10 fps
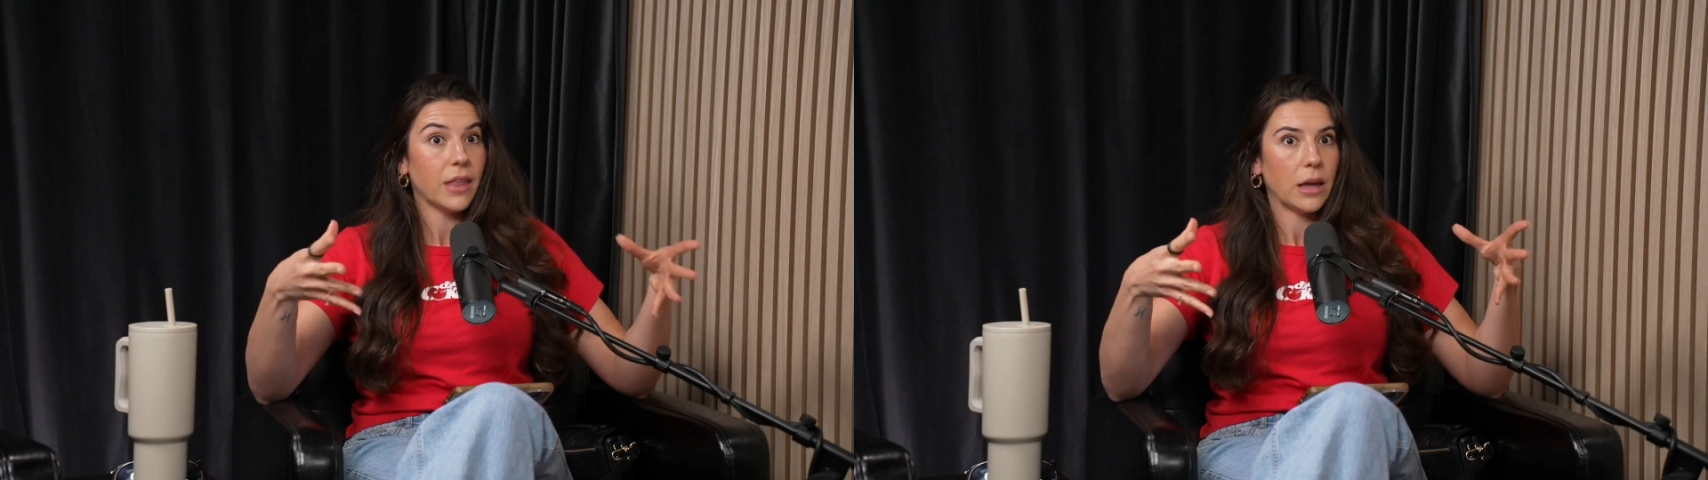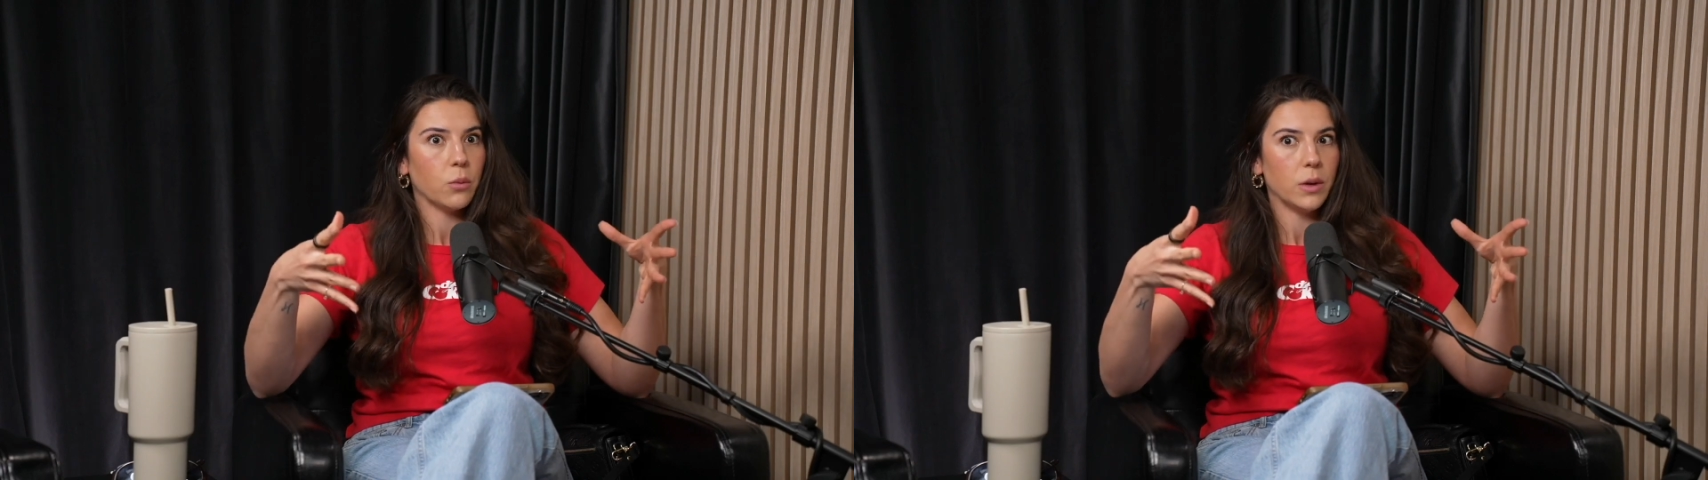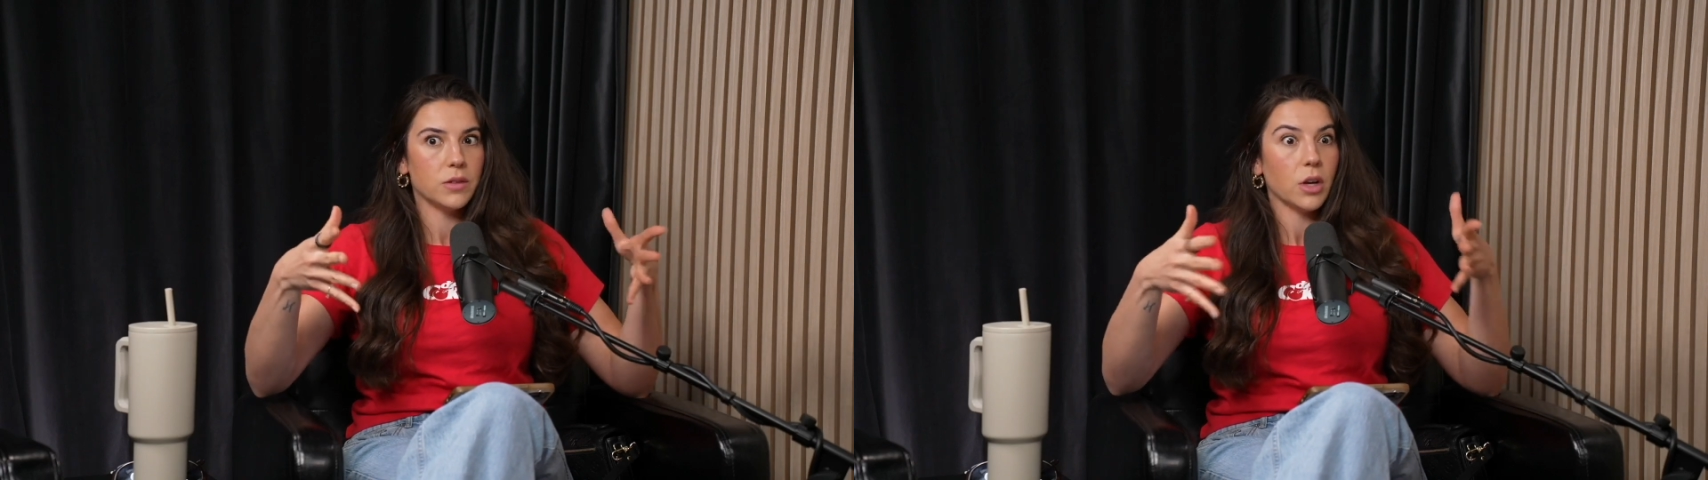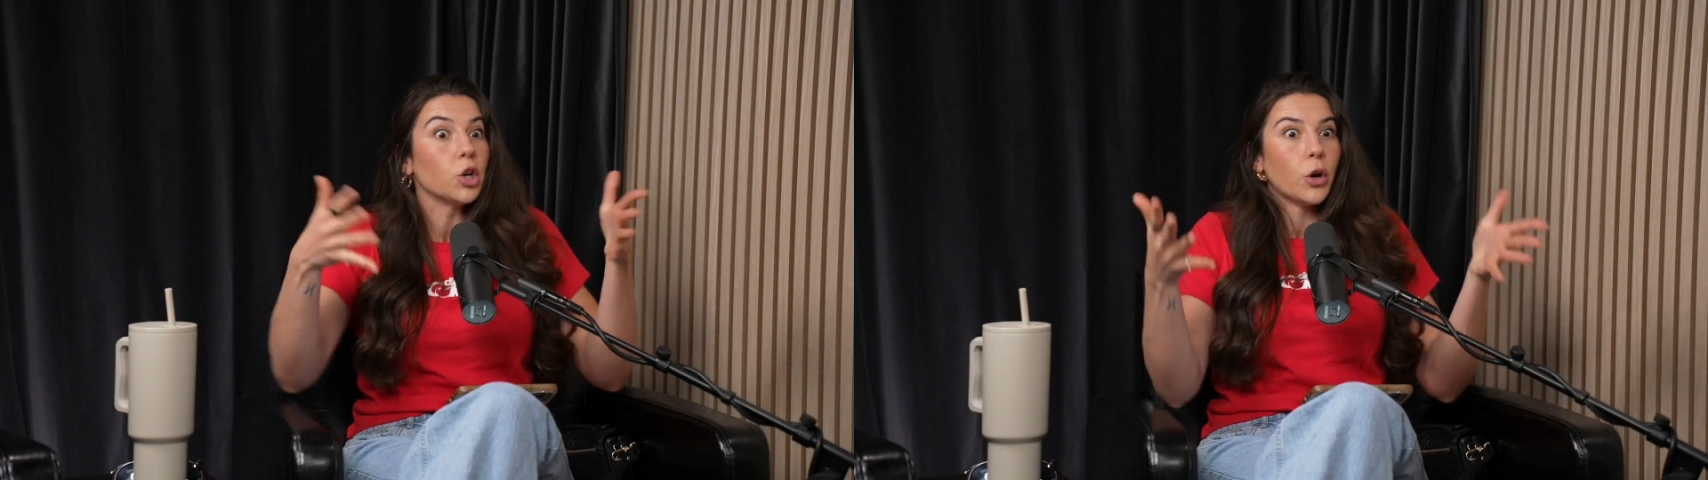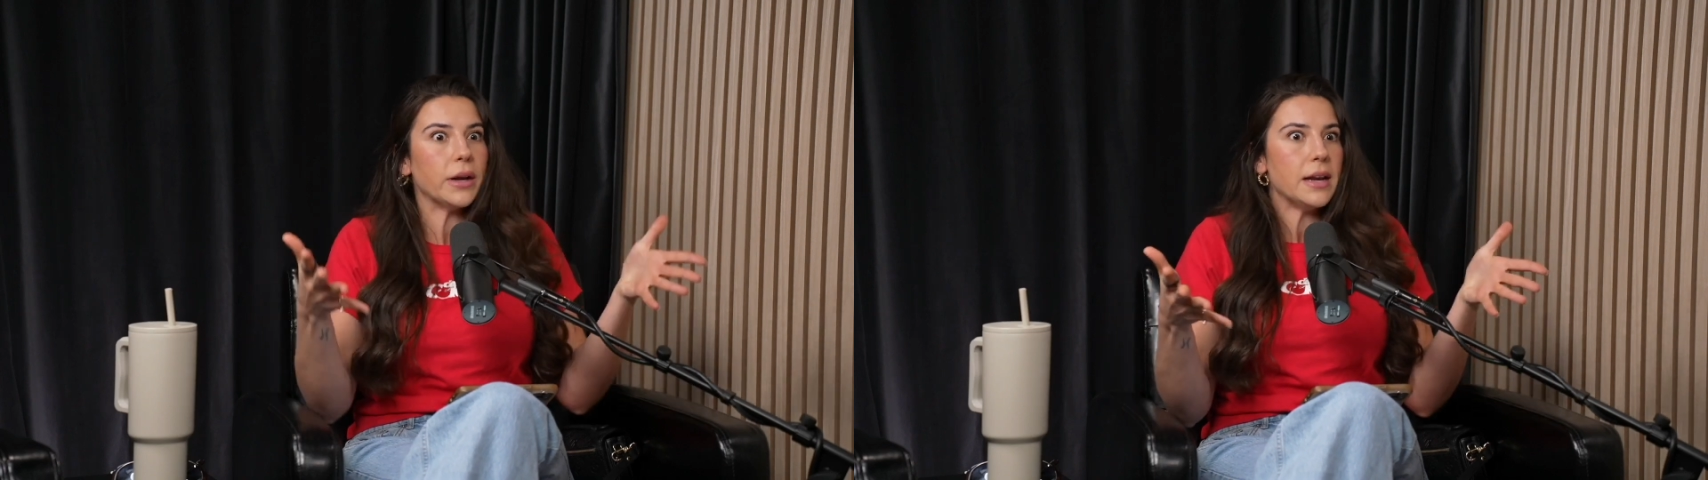like was a
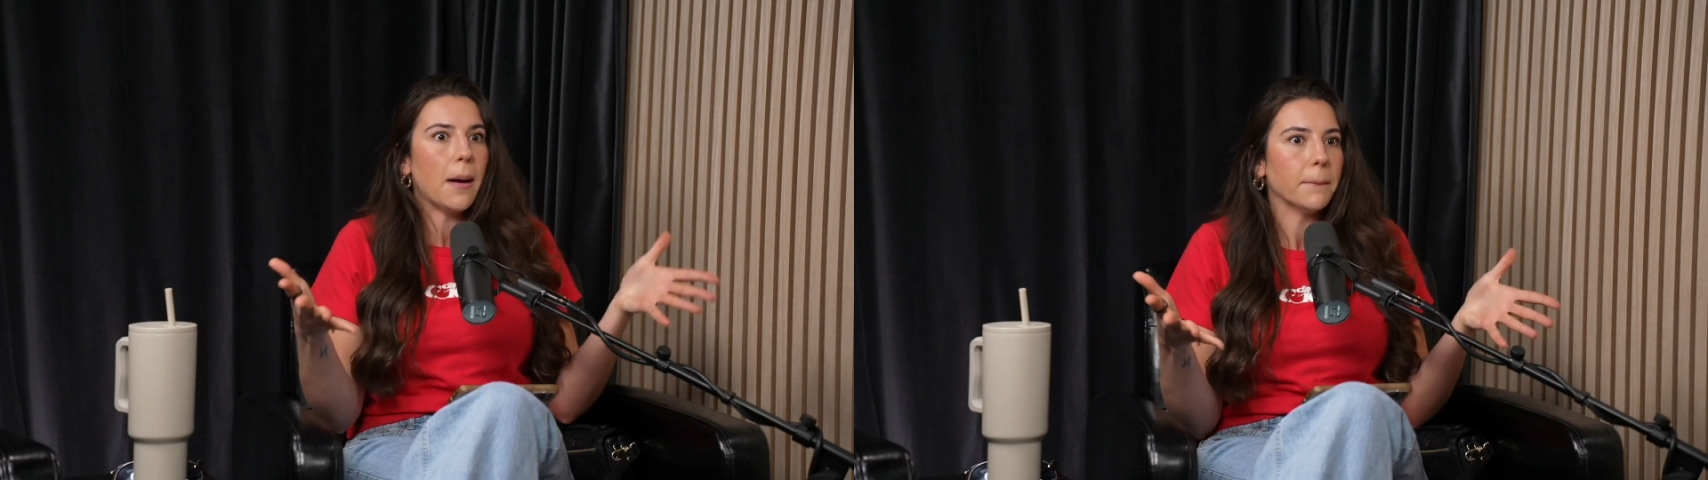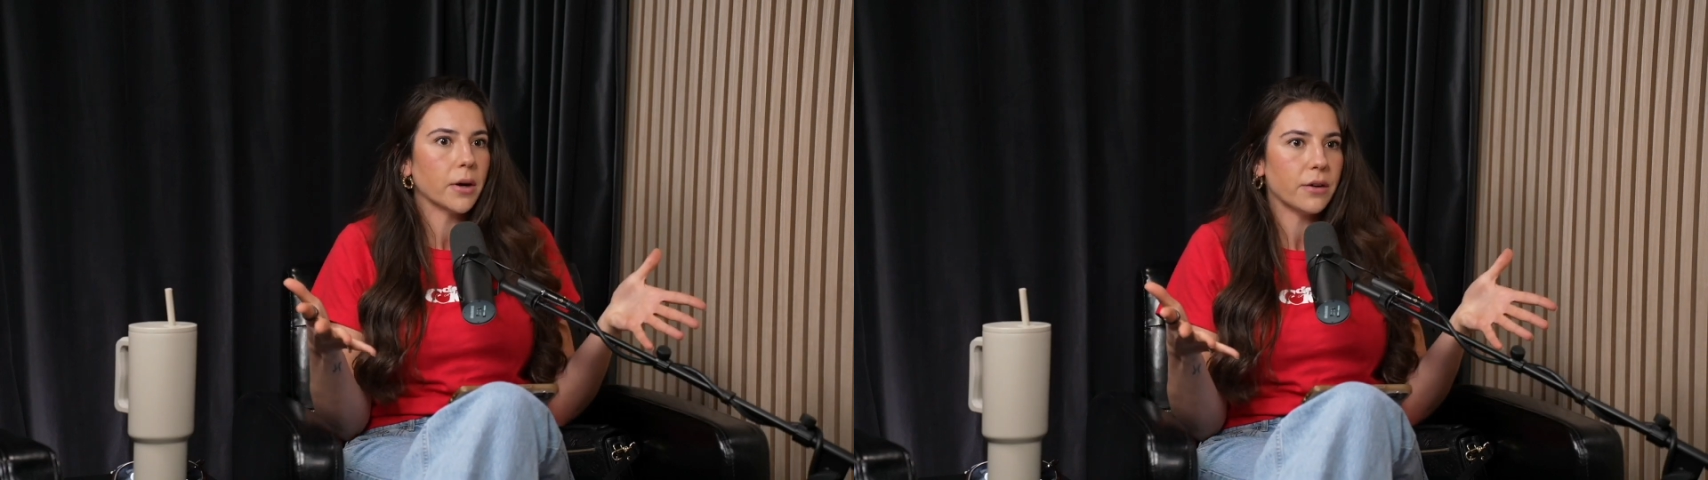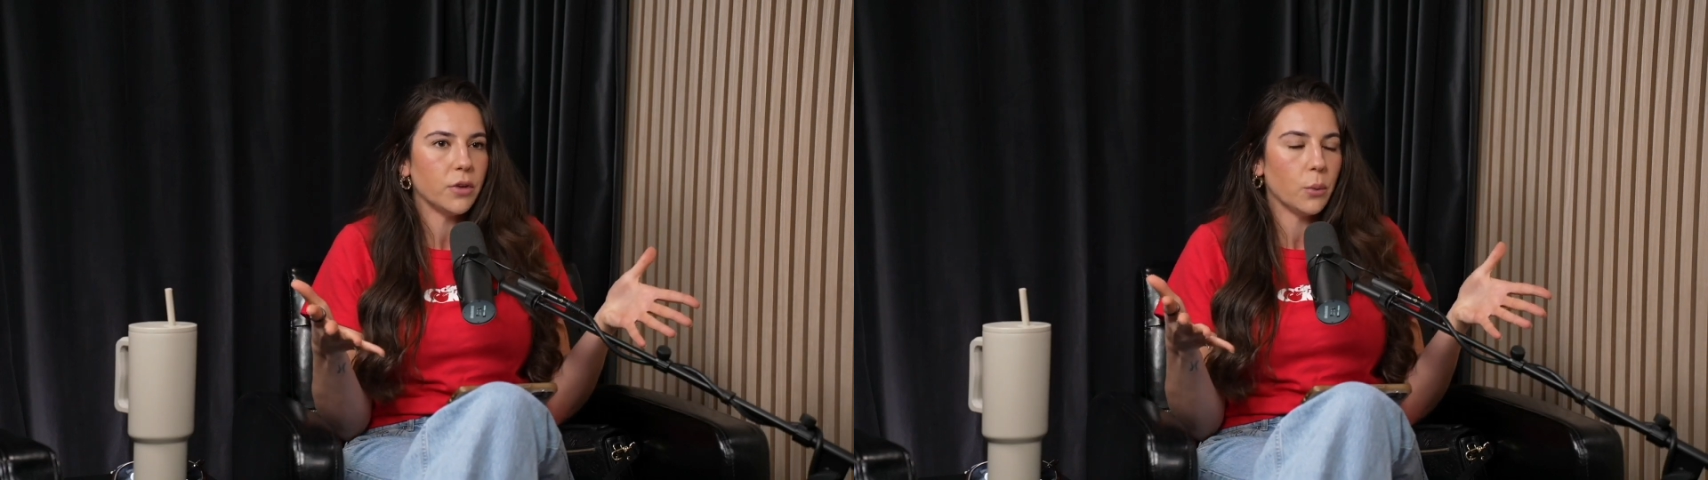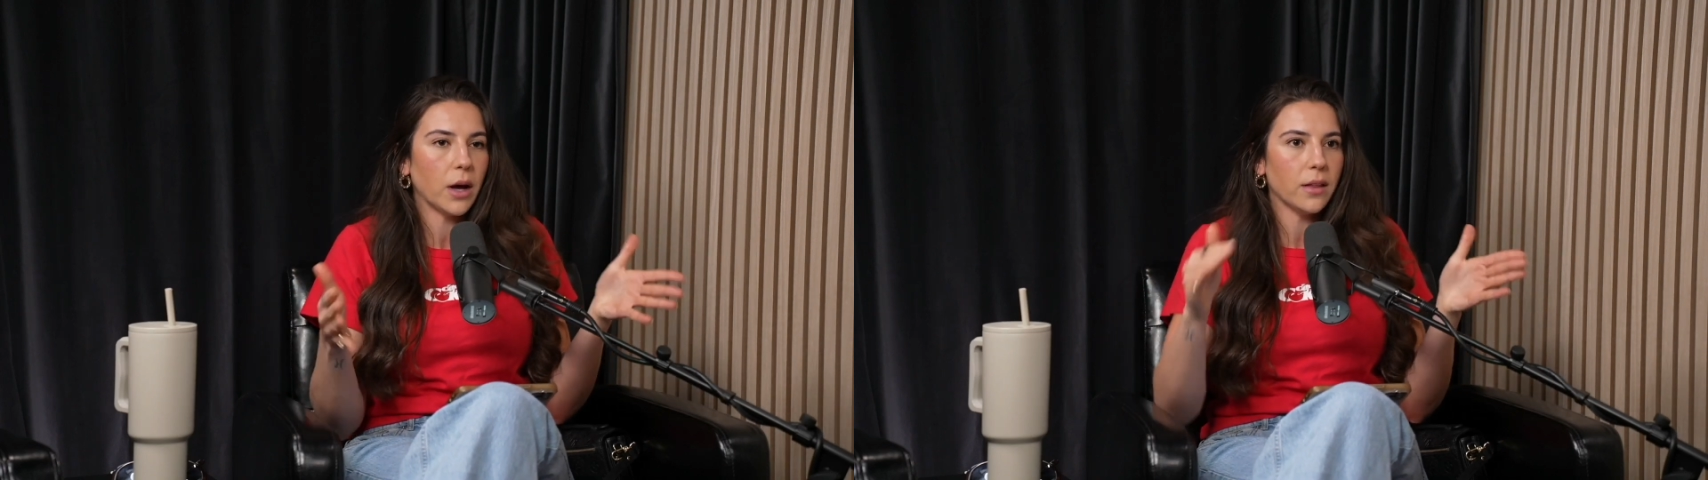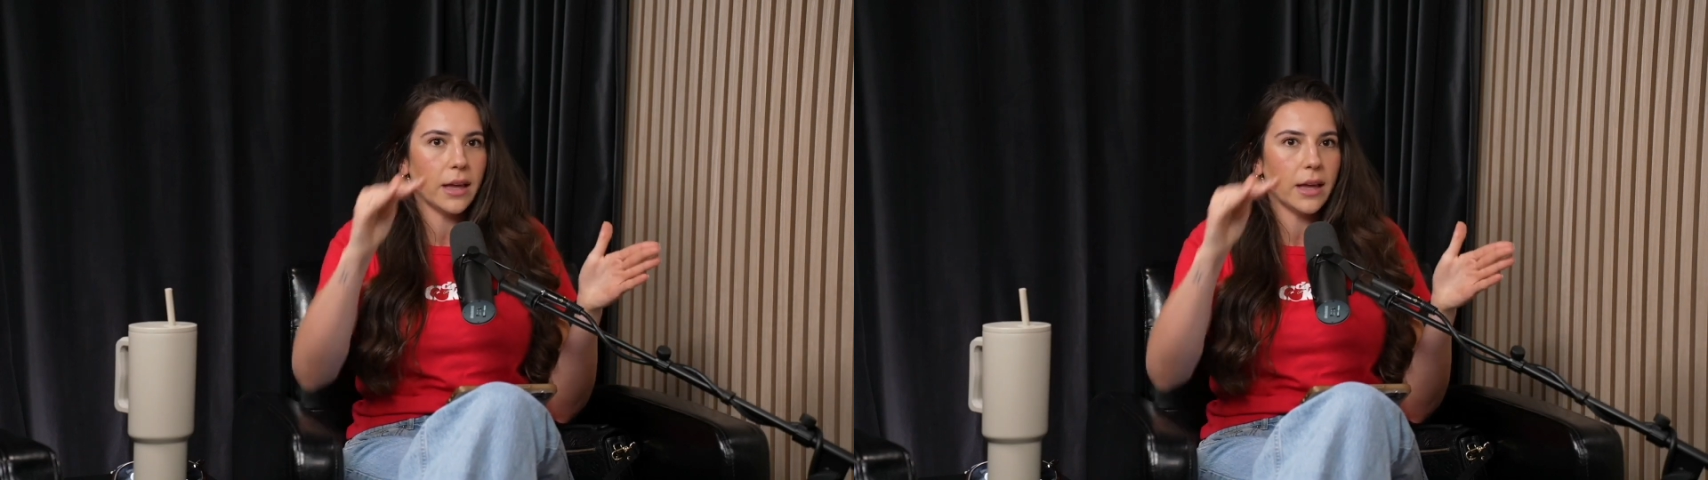good number, if you will.